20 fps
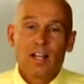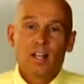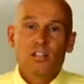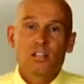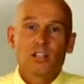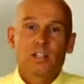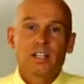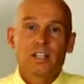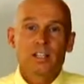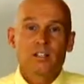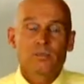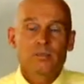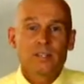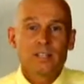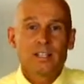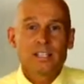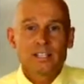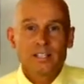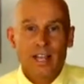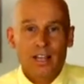so you can
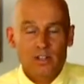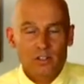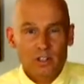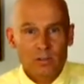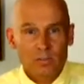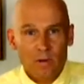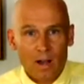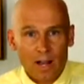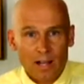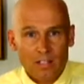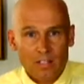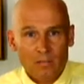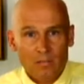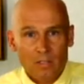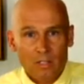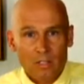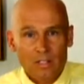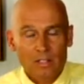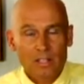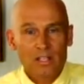reset your body's
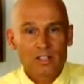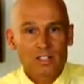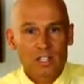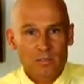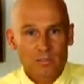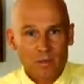ability to